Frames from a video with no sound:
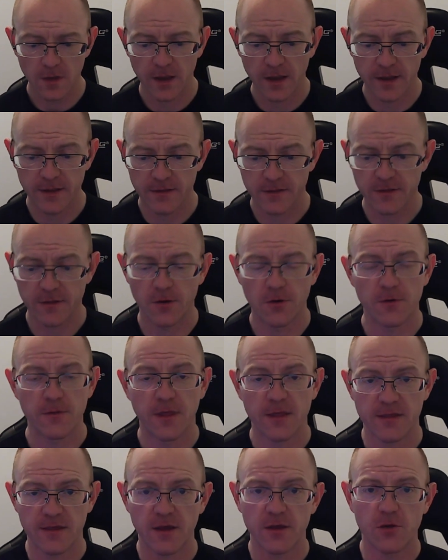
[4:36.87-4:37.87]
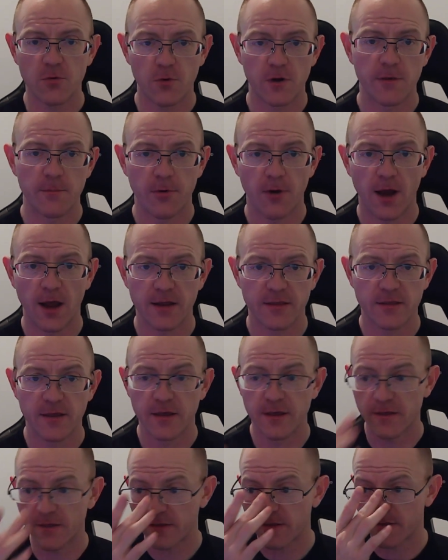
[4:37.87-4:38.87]
And so that's how you want to
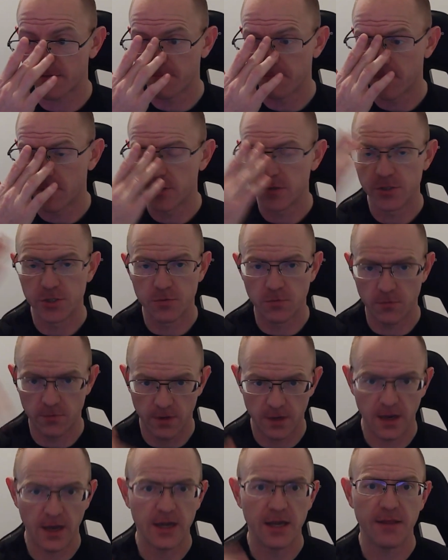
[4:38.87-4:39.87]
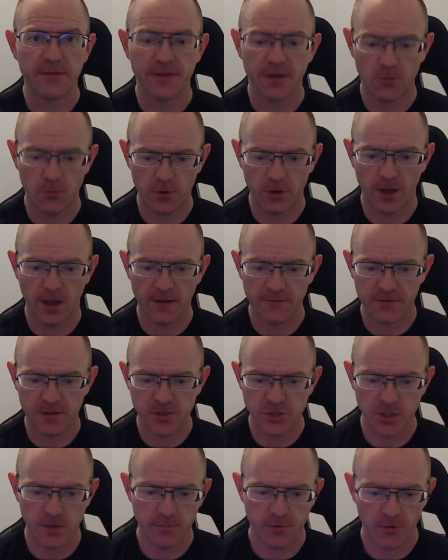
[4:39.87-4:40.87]
practice anything where you have to
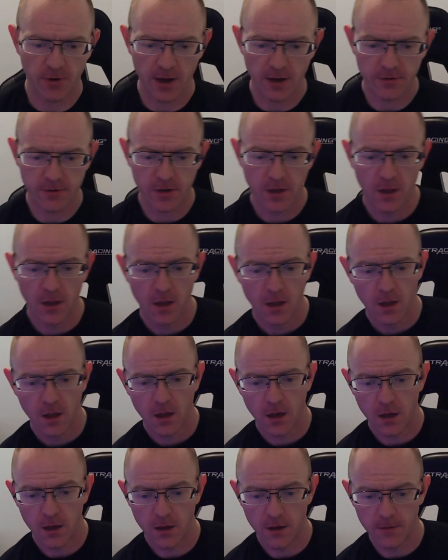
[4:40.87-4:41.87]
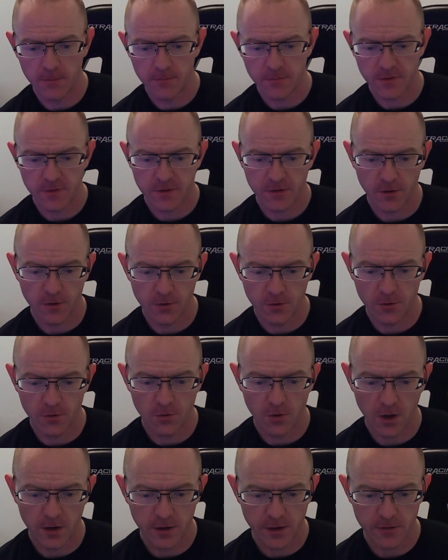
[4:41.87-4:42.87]
jump around.
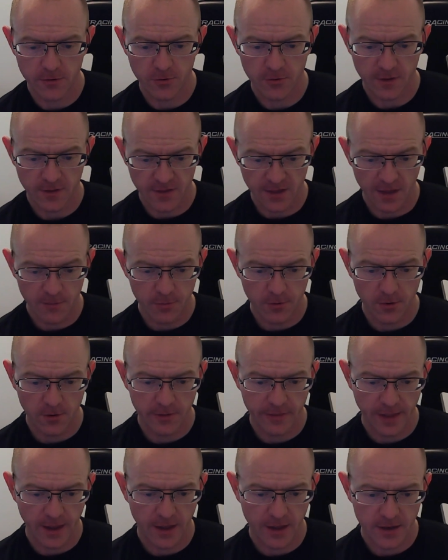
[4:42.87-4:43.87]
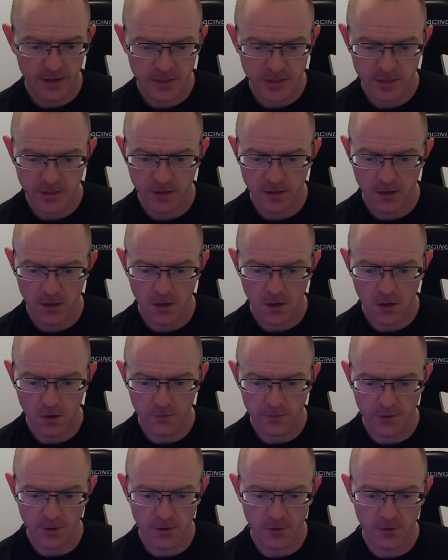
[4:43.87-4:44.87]
So another example of that,
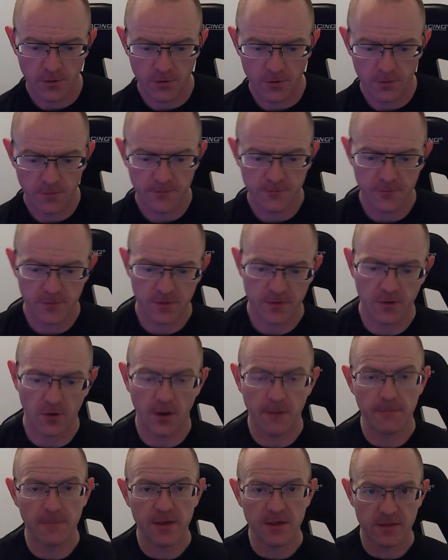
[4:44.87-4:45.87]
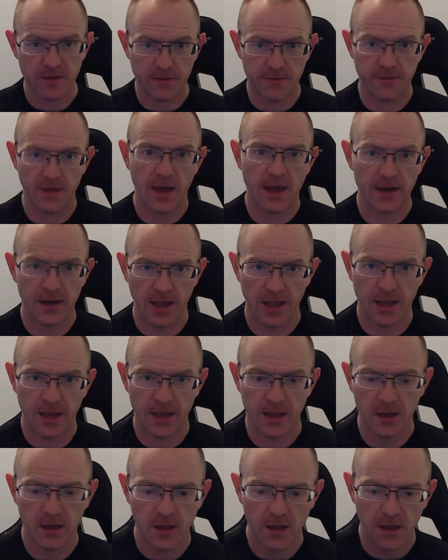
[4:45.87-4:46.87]
so I missed that
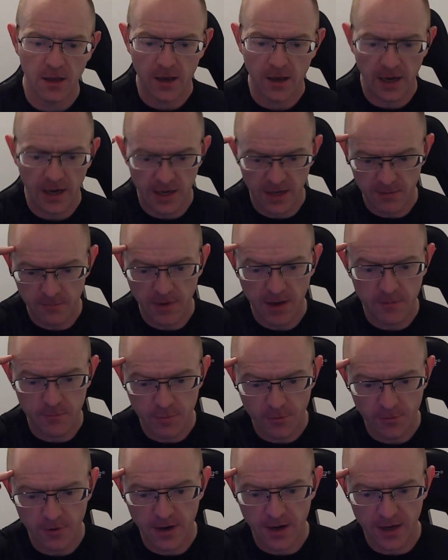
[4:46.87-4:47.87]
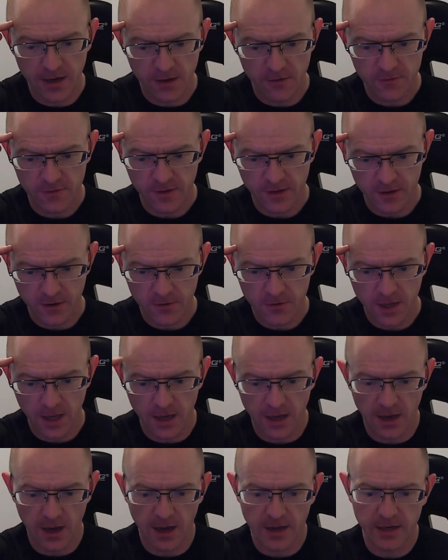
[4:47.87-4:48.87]
A, and in my brain I was like,
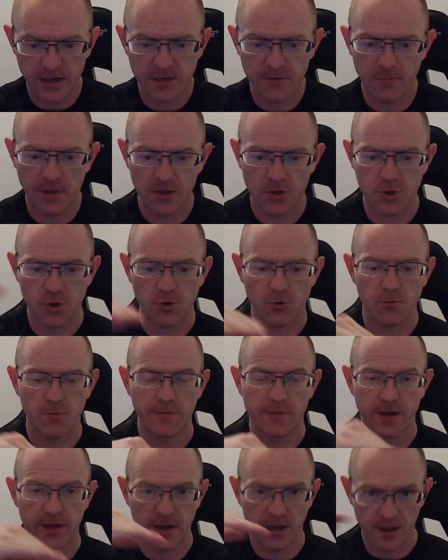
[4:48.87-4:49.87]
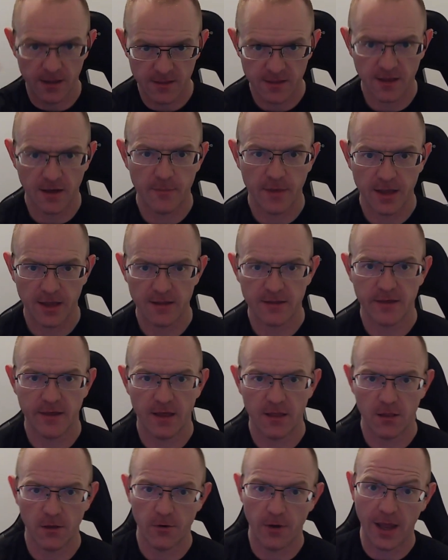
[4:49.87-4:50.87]
okay, I need to make sure the next time I get to
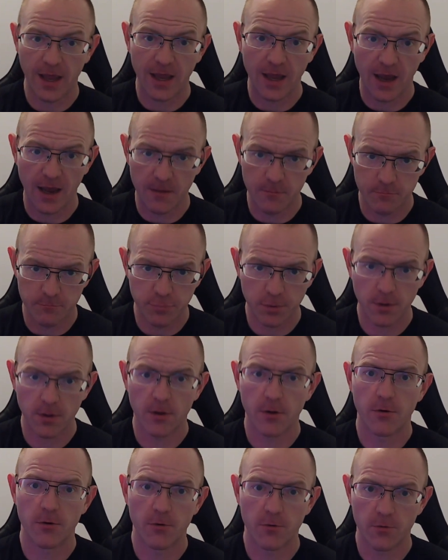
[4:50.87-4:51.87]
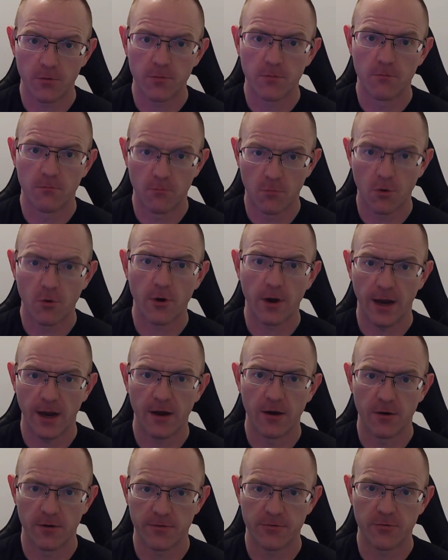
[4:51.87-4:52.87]
that low A, I blow more
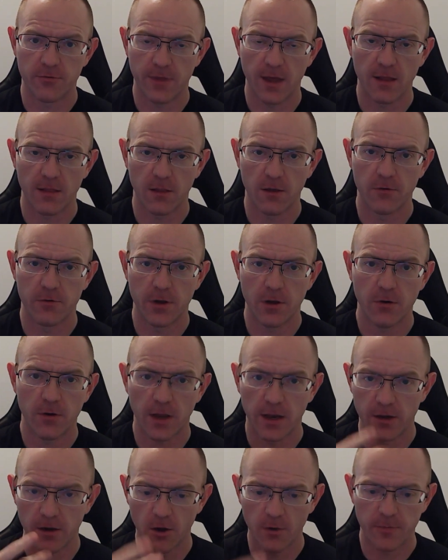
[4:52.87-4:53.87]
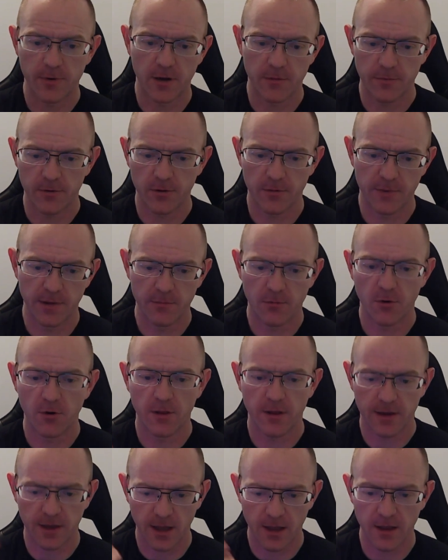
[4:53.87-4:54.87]
air through that low note and open up a little bit more.
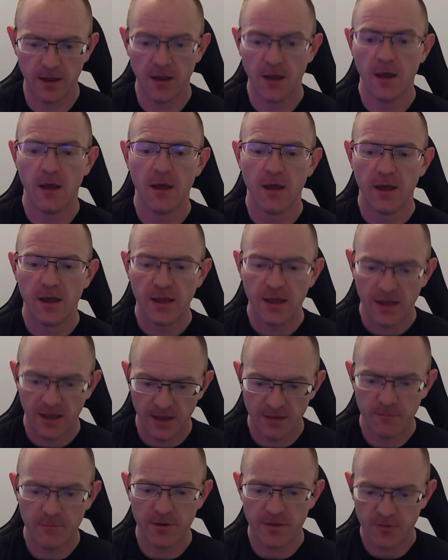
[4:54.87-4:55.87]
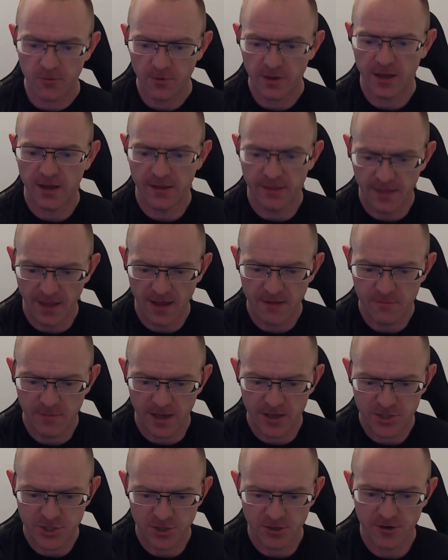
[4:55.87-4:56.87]
Like in between that
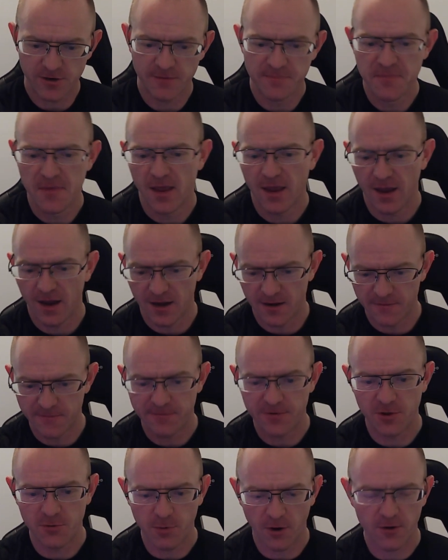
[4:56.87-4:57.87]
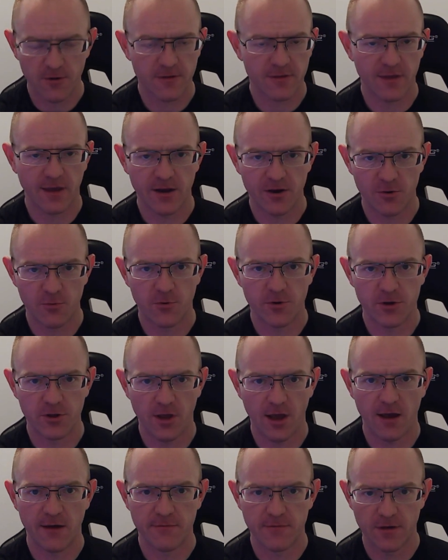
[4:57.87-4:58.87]
measure and a few bars later where you
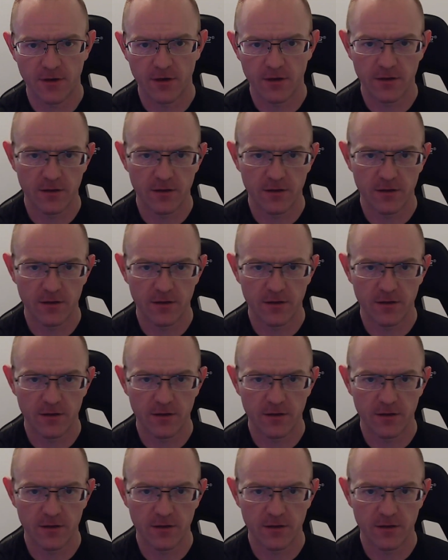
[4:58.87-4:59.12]
have